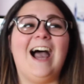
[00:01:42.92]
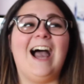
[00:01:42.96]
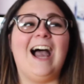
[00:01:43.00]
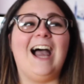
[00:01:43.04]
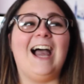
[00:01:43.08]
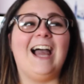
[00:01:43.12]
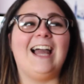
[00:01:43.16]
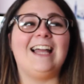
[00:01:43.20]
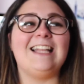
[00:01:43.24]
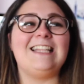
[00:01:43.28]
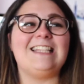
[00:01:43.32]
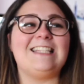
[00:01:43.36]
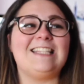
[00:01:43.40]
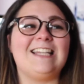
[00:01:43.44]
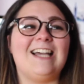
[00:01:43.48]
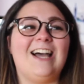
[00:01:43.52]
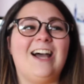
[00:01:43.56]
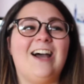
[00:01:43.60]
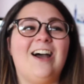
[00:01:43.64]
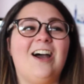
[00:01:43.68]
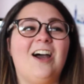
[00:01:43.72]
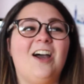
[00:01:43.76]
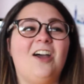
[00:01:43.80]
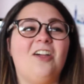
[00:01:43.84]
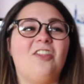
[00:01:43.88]
And
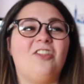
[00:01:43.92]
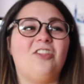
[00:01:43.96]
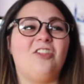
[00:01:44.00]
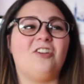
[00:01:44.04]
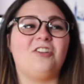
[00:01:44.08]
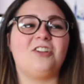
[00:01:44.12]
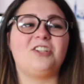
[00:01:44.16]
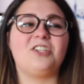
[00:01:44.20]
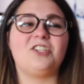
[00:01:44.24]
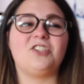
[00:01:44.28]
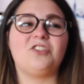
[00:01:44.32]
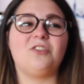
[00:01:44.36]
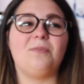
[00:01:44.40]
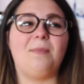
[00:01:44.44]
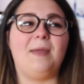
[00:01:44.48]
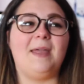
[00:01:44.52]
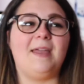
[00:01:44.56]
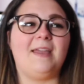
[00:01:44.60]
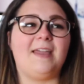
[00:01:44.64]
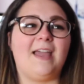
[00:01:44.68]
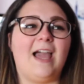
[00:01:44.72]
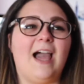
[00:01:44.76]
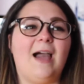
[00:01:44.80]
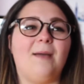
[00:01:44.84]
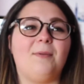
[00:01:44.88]
there's so
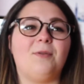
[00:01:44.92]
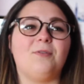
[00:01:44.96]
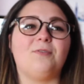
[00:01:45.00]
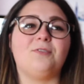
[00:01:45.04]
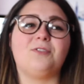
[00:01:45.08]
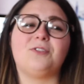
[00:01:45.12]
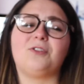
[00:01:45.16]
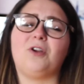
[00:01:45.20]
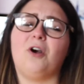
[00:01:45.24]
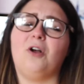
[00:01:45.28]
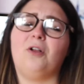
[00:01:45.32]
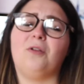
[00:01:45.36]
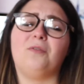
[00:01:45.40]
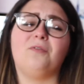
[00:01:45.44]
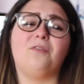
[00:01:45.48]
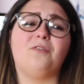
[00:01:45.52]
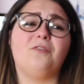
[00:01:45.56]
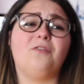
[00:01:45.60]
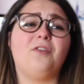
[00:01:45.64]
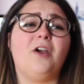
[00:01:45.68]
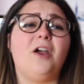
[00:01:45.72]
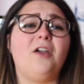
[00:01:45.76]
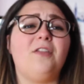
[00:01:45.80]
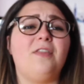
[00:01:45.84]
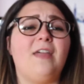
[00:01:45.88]
many cameos: Colin
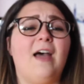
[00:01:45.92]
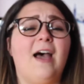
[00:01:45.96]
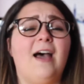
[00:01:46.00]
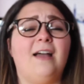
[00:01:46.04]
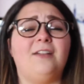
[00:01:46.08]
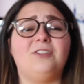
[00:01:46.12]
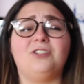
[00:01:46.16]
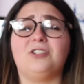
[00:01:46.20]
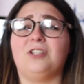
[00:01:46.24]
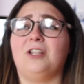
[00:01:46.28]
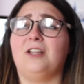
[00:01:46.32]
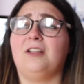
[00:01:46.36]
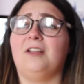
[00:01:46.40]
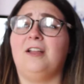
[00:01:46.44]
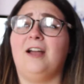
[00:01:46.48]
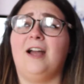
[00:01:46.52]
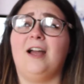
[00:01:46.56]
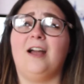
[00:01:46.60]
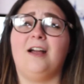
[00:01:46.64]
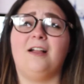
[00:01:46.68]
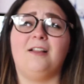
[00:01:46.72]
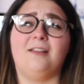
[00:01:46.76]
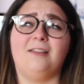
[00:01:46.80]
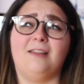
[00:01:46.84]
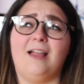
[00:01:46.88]
Firth, Angela
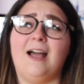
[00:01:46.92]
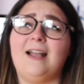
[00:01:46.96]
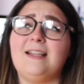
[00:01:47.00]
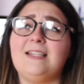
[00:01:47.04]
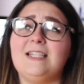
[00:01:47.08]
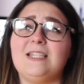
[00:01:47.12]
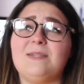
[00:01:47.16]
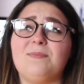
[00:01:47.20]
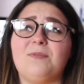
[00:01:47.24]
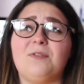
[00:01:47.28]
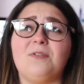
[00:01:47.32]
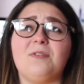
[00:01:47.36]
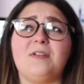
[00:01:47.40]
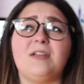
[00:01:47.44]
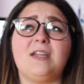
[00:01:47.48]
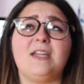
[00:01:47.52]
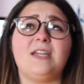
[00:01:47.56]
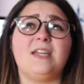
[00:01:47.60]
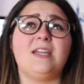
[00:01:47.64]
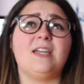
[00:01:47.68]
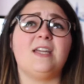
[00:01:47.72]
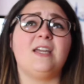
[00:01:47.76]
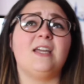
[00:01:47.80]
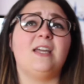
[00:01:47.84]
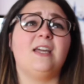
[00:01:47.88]

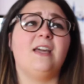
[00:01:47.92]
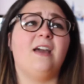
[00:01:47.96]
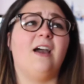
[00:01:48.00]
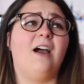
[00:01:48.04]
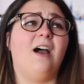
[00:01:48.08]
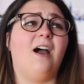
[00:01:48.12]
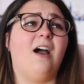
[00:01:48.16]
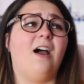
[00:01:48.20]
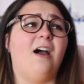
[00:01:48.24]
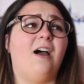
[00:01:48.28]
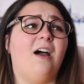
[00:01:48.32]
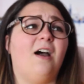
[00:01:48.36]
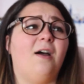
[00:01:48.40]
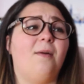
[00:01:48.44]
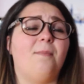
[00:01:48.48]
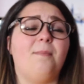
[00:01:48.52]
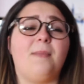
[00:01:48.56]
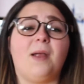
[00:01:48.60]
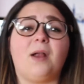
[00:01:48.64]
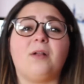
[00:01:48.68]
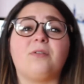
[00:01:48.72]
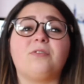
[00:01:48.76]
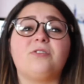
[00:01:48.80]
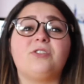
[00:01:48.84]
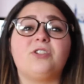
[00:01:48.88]
Lansbury,
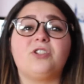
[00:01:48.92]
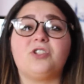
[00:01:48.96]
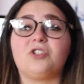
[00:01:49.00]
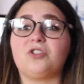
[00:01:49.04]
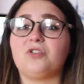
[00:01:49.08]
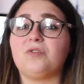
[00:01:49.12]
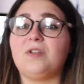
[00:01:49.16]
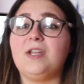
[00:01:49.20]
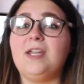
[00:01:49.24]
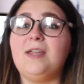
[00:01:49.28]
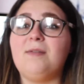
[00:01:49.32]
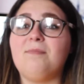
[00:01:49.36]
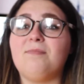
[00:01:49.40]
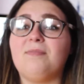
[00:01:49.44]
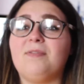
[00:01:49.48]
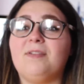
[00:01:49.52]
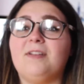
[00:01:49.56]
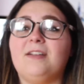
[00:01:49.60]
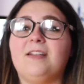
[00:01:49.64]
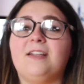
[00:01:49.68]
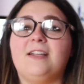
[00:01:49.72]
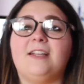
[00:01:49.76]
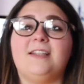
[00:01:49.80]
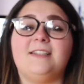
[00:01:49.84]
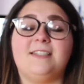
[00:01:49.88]
Meryl Streep,
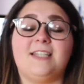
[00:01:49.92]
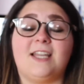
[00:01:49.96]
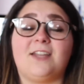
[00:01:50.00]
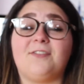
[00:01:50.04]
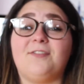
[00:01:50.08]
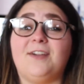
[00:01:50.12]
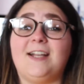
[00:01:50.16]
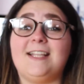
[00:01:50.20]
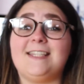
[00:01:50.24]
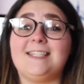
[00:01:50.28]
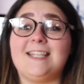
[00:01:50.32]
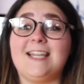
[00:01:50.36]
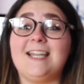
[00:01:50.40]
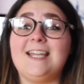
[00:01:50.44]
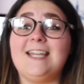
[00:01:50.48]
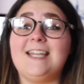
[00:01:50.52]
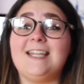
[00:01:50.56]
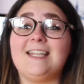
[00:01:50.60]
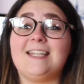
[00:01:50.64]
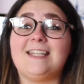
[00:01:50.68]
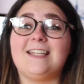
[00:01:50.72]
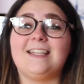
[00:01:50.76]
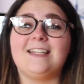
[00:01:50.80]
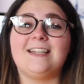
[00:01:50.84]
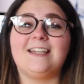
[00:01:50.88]
Dick Van
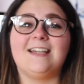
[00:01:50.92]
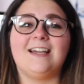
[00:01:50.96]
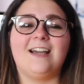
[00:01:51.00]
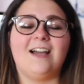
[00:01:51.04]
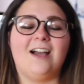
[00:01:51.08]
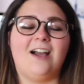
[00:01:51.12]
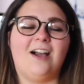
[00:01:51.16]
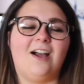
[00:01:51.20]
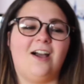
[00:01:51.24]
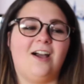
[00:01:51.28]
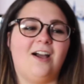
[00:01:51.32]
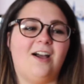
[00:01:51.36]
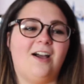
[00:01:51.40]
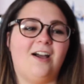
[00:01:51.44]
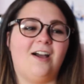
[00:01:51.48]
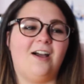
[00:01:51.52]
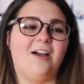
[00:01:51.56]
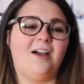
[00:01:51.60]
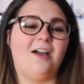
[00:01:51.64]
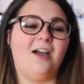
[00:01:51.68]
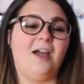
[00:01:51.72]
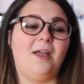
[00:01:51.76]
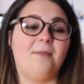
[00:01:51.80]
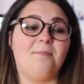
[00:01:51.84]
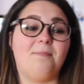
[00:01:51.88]
Dyke,
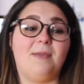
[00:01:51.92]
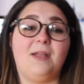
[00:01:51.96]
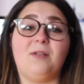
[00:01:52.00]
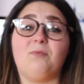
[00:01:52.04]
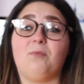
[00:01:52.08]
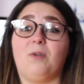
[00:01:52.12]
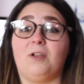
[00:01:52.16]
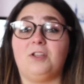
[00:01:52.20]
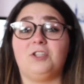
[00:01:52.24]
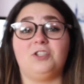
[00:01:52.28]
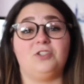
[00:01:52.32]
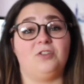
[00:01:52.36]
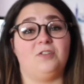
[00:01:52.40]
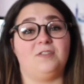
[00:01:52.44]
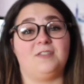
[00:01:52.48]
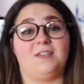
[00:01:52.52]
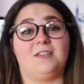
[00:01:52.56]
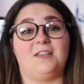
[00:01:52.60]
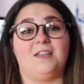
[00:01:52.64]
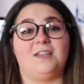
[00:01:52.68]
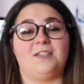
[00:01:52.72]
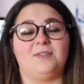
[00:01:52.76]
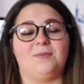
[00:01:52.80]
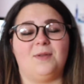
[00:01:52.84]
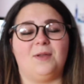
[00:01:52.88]
and Ben Whishaw's
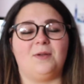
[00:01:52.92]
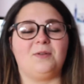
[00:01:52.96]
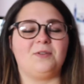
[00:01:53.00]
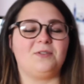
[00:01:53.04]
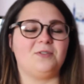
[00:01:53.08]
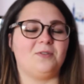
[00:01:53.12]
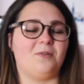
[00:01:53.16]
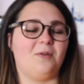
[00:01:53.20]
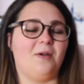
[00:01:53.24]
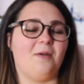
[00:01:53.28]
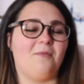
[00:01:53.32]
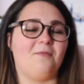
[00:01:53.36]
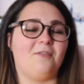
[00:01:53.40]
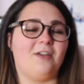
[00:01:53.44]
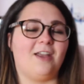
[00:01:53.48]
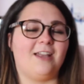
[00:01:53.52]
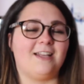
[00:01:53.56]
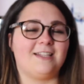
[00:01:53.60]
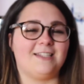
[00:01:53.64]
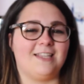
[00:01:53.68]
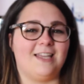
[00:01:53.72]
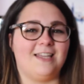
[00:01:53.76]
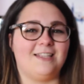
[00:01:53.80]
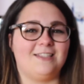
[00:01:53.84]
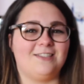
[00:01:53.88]
in it as well, so I'm very
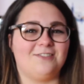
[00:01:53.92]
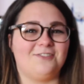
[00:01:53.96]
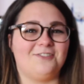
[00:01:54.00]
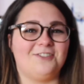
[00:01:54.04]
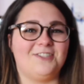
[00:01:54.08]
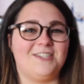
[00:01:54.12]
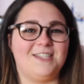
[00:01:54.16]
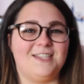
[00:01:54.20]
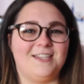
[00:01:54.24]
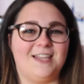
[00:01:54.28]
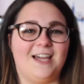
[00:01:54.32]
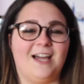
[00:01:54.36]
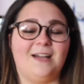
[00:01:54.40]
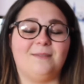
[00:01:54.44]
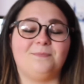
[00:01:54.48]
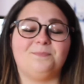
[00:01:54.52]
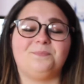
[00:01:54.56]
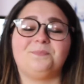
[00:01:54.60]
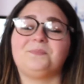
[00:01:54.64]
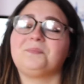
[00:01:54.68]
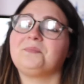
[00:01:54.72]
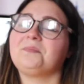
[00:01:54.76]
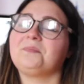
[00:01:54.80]
excited to go see that.